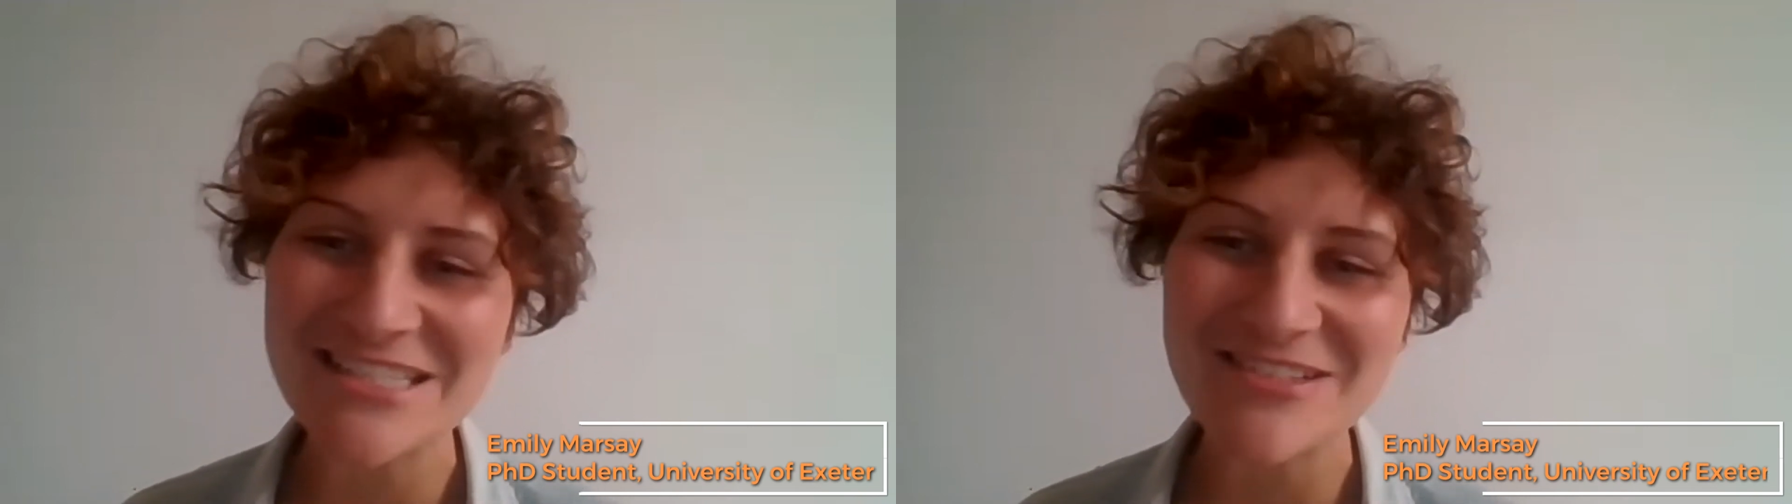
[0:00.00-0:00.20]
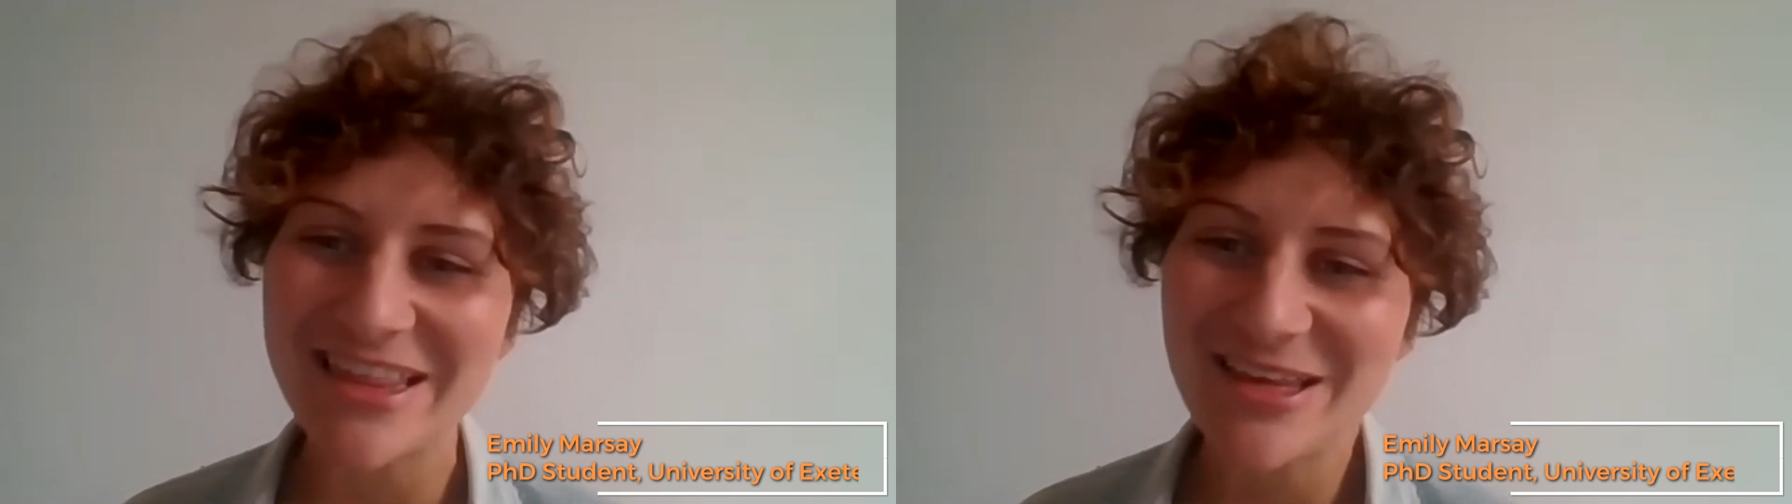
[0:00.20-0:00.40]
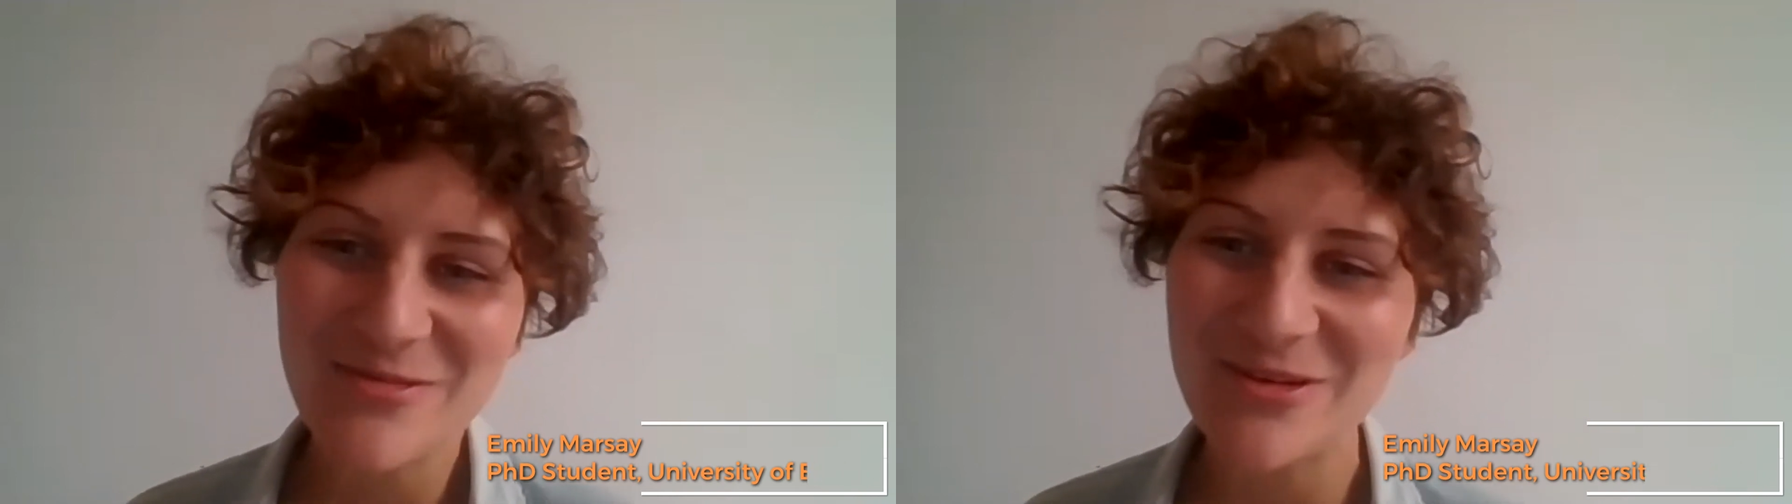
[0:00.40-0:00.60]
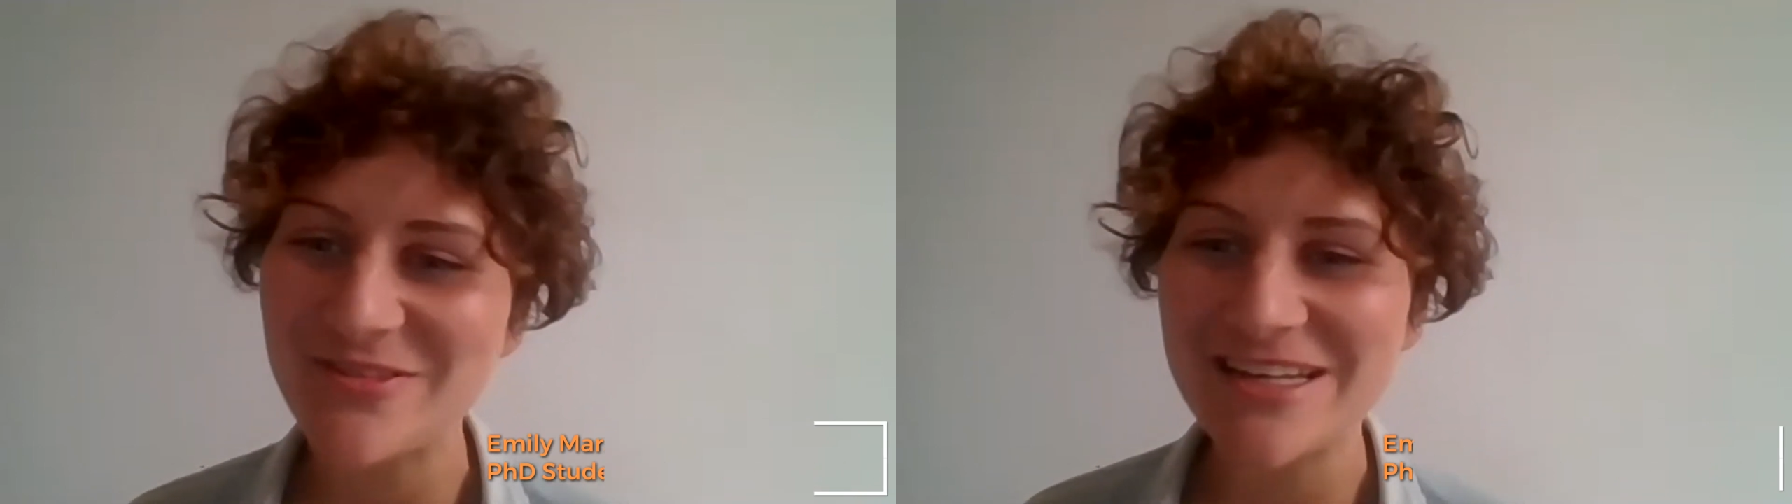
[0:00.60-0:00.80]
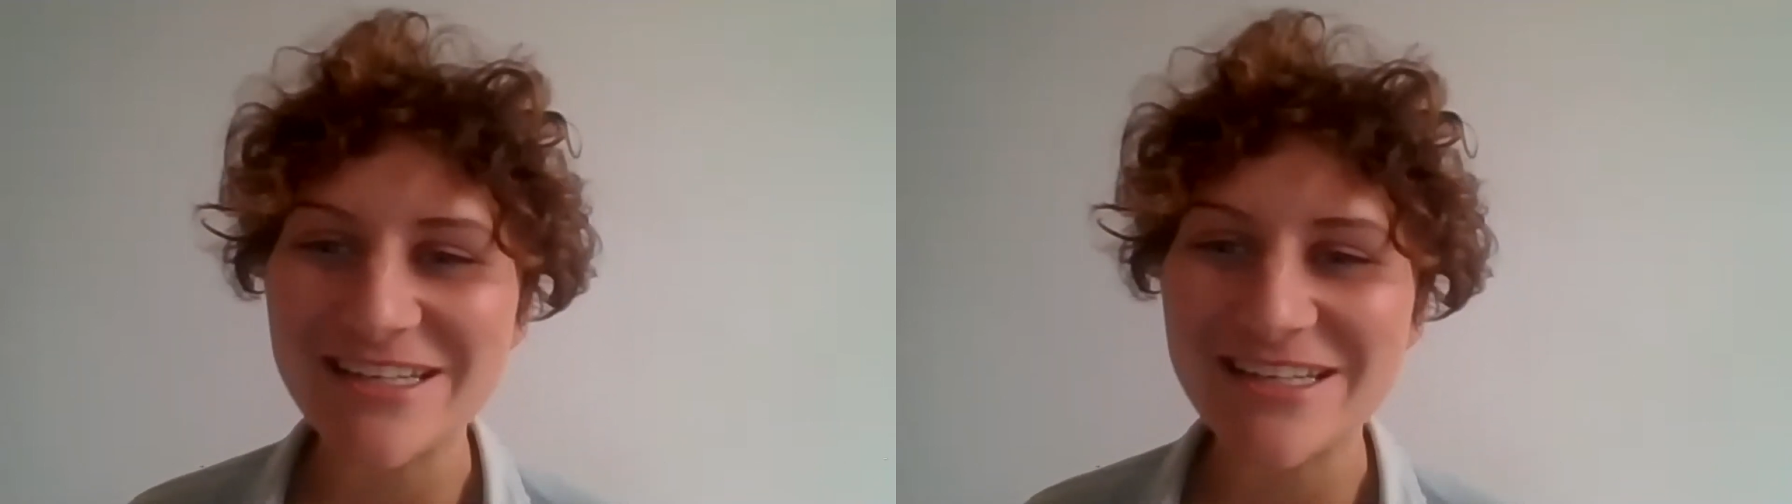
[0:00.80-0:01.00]
Is there anything you
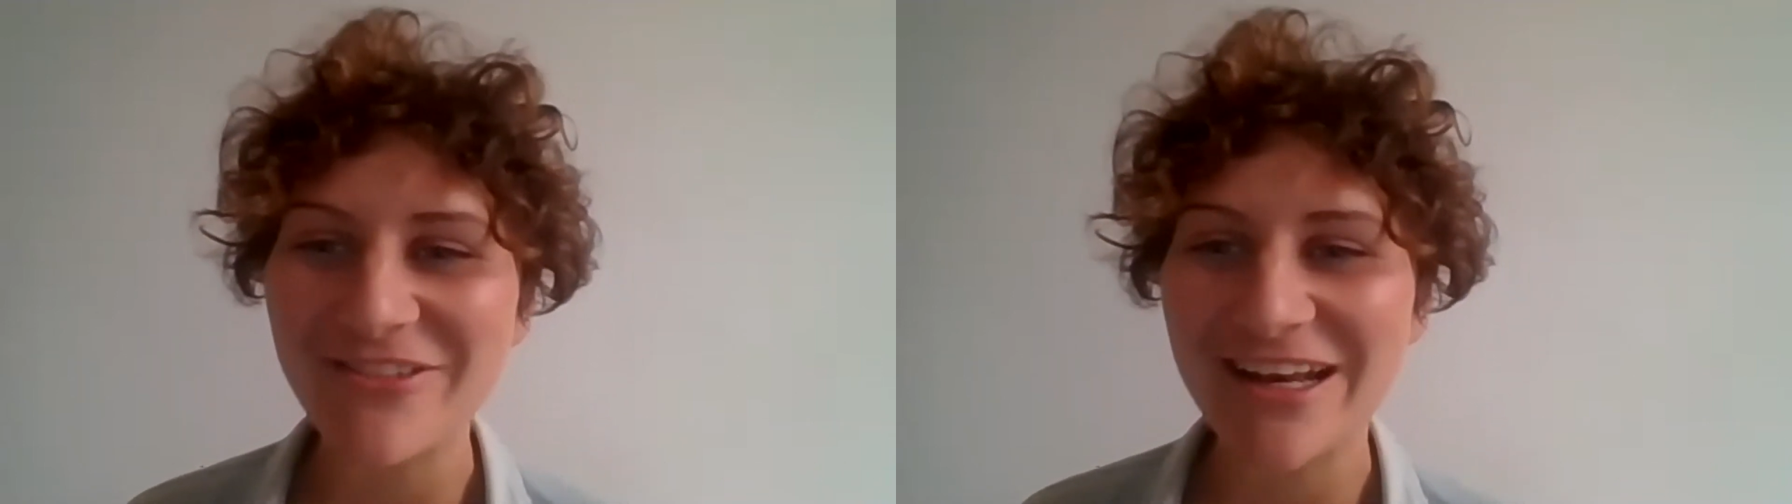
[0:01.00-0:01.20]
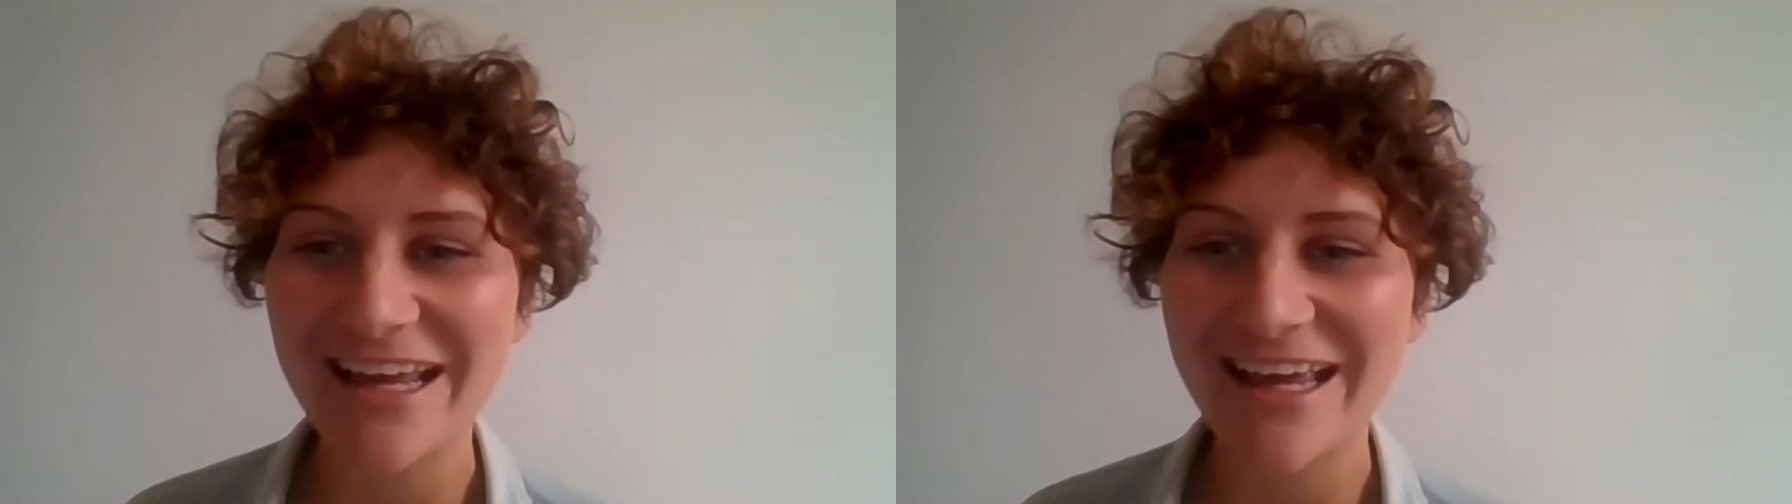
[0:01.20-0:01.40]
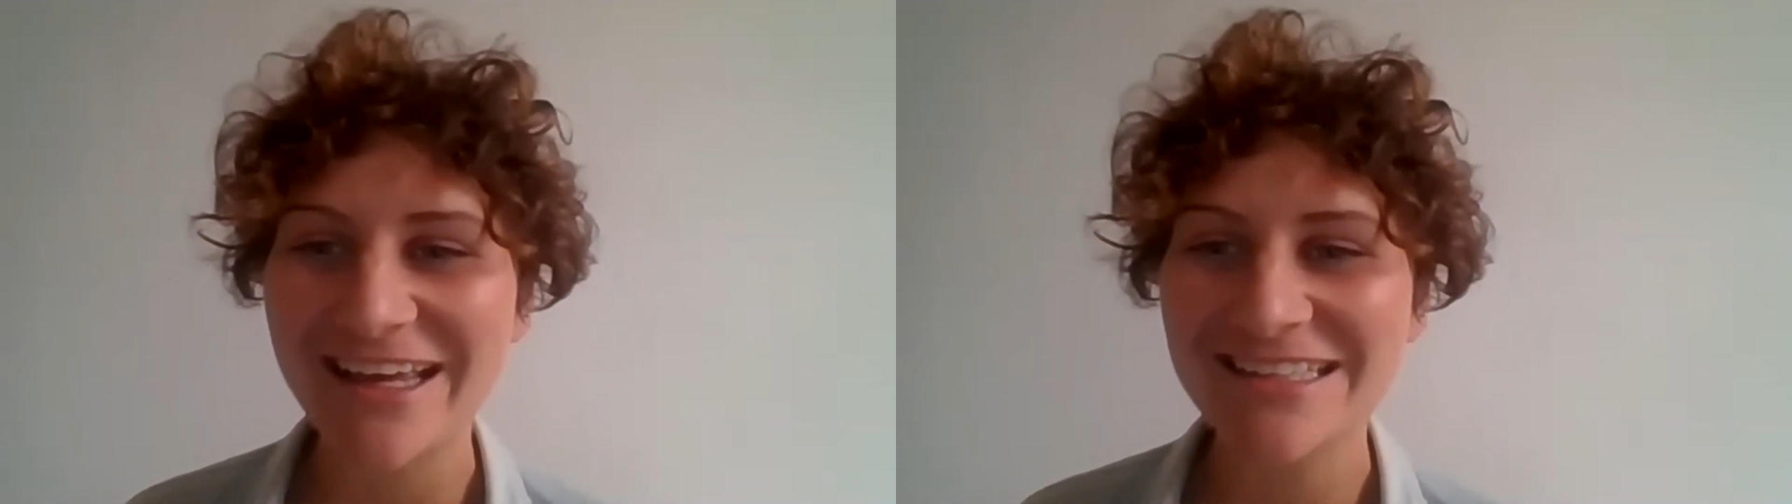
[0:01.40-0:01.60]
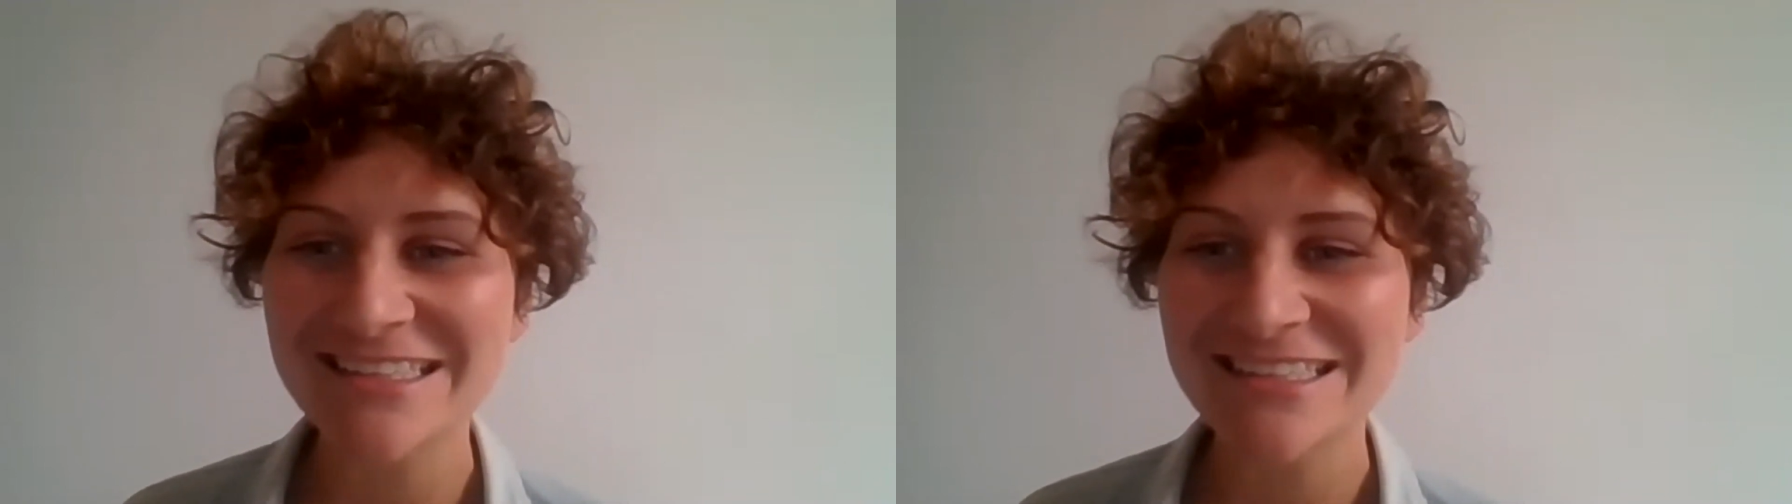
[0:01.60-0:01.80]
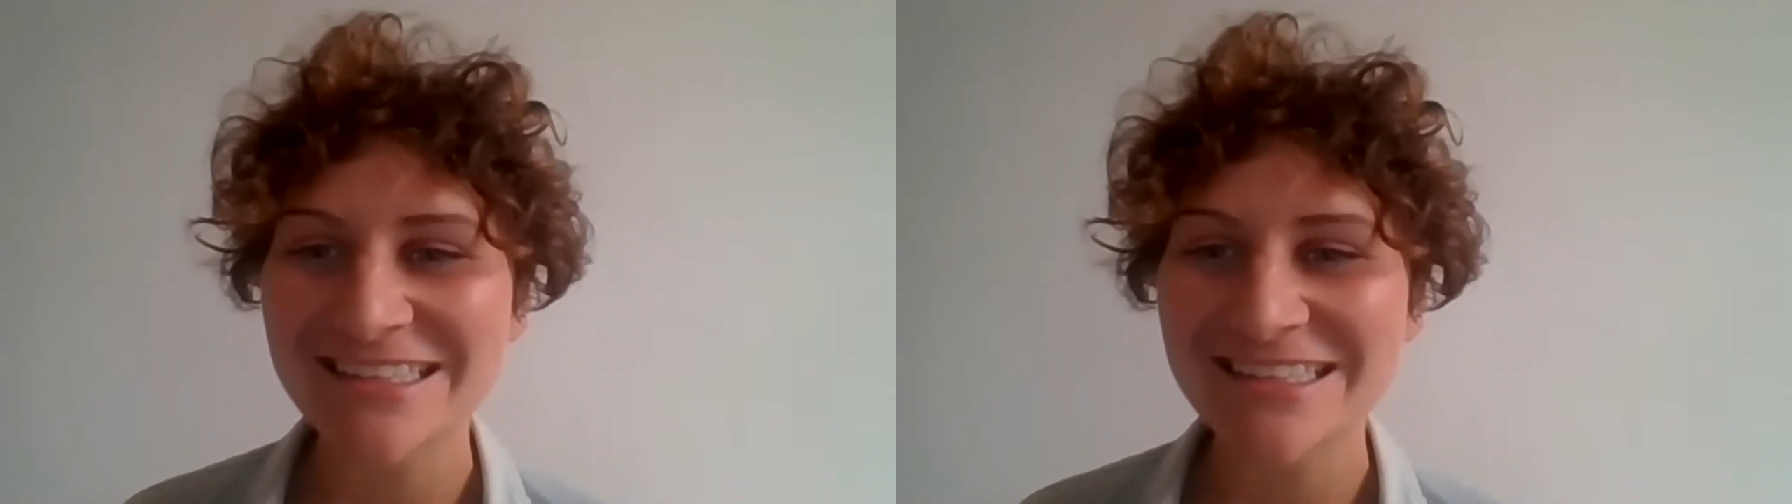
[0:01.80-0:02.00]
would have done differently,